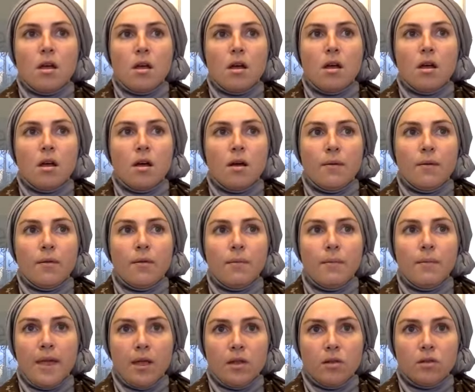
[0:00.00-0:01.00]
Uh, the
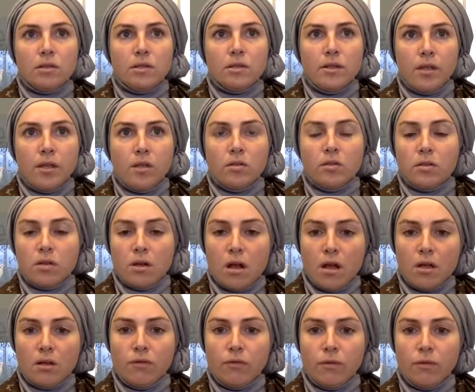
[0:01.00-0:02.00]
males, they used to
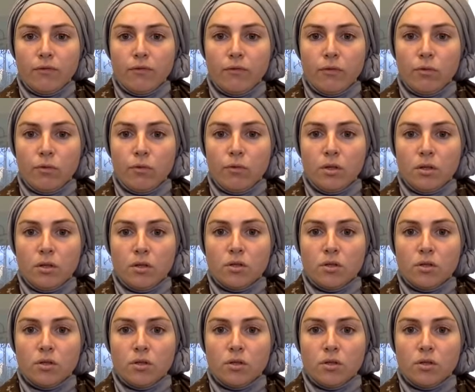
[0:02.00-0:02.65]
hunt for food,